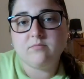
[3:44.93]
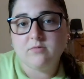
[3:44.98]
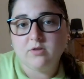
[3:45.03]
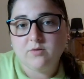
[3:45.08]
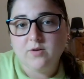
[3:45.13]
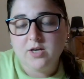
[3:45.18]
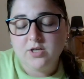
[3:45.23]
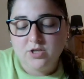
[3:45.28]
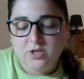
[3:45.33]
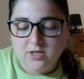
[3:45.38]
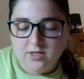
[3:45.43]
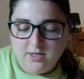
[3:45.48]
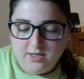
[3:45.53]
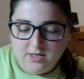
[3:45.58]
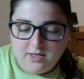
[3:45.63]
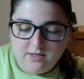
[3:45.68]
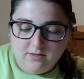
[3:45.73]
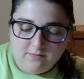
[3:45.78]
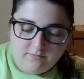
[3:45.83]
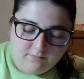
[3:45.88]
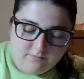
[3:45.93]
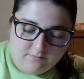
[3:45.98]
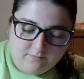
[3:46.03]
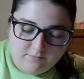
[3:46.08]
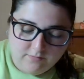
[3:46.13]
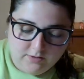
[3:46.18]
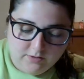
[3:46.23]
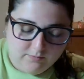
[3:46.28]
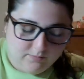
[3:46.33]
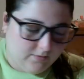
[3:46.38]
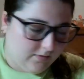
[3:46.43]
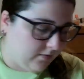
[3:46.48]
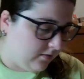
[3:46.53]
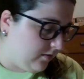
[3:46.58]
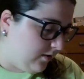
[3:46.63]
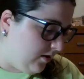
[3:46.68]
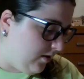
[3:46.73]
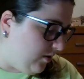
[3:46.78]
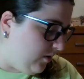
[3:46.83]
equation you need. For this one,